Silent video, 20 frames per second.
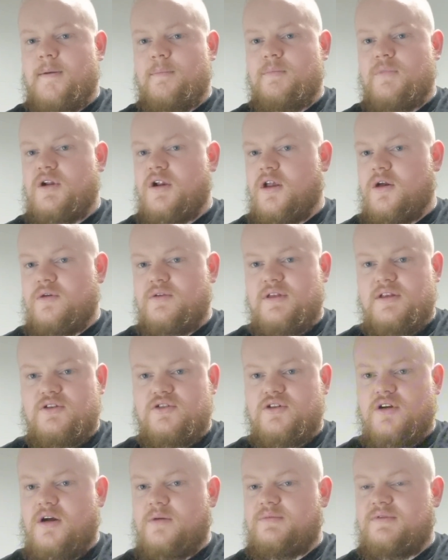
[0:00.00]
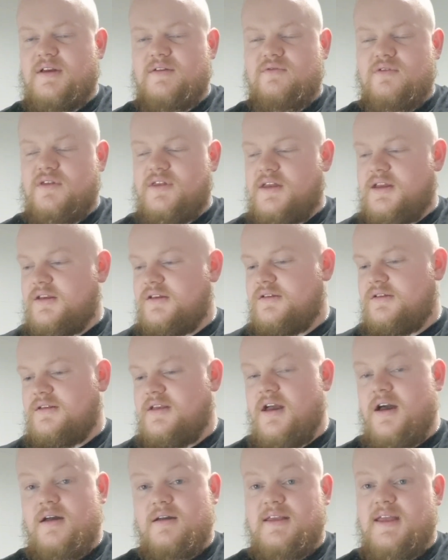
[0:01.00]
clothing shops, everything,
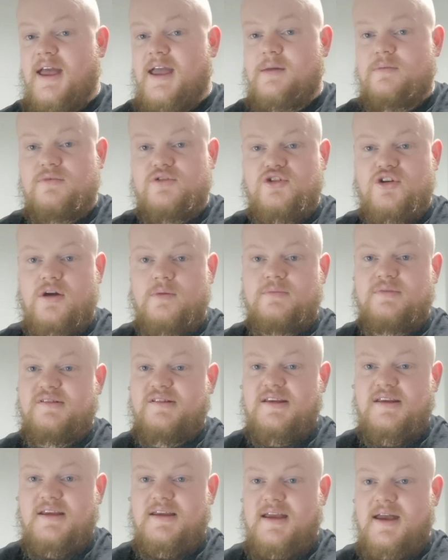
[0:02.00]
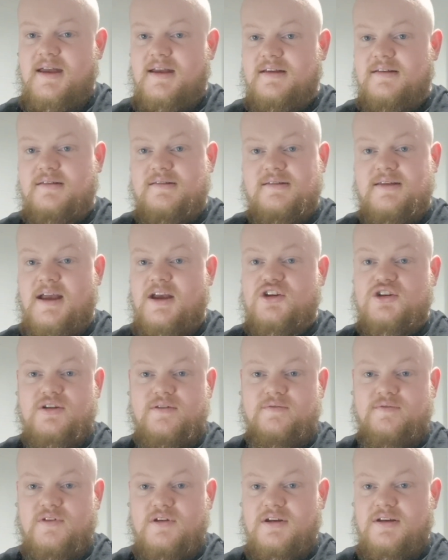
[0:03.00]
game shops, CEX, cash
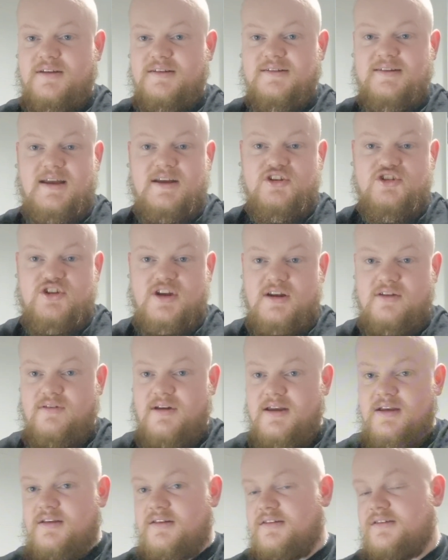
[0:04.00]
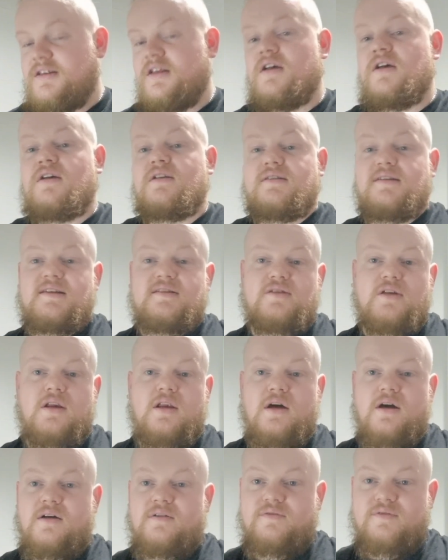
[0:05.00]
converters, cash generators. So there's a
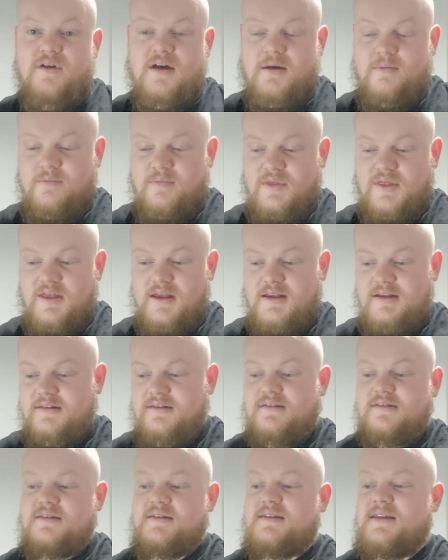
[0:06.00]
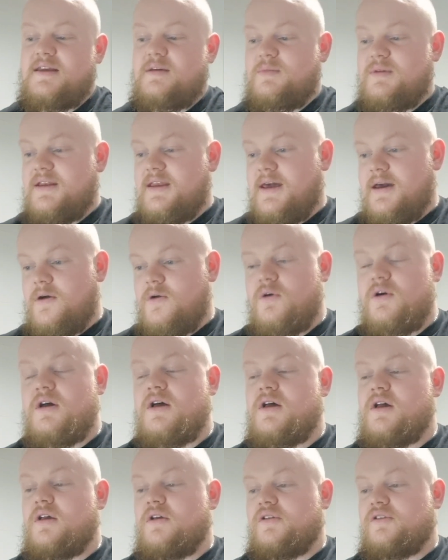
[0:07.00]
lot of things near me now,
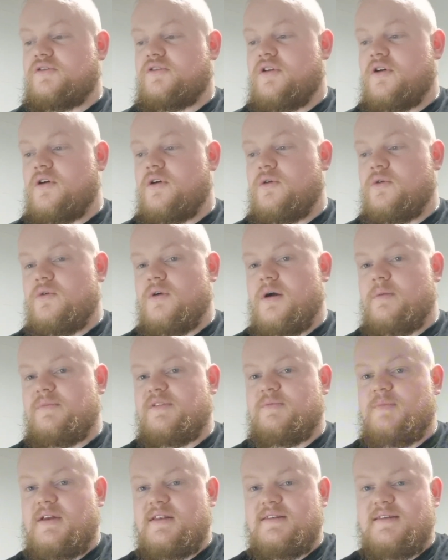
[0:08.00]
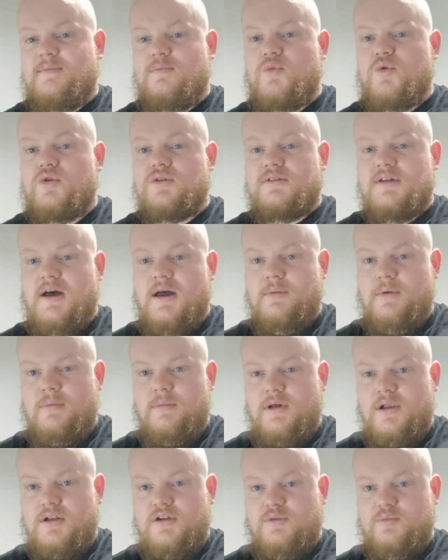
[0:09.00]
so I'm spending more time on
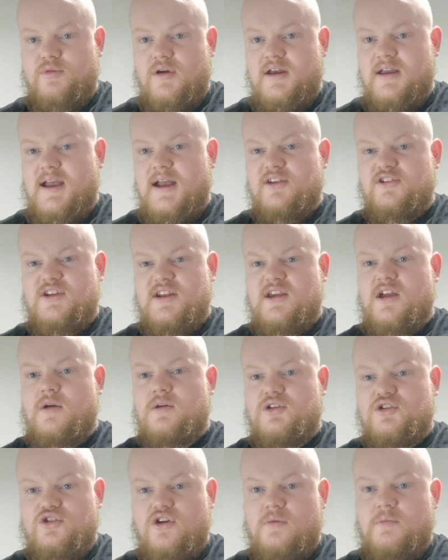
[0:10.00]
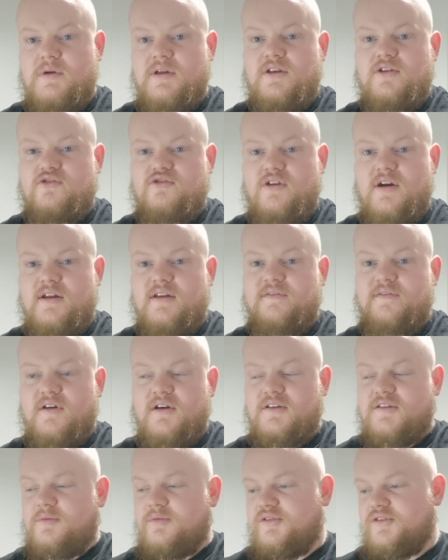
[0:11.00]
my lunch break actually going shopping and trying to
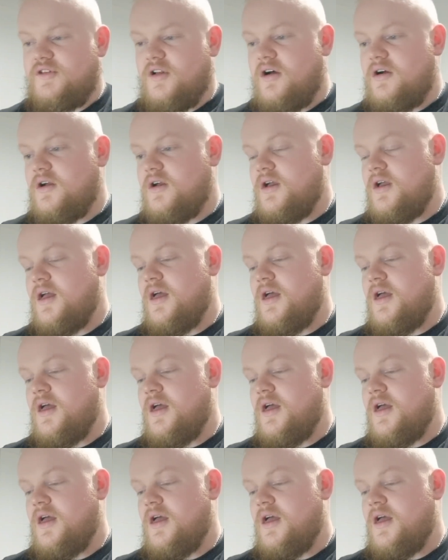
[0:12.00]
find some stock.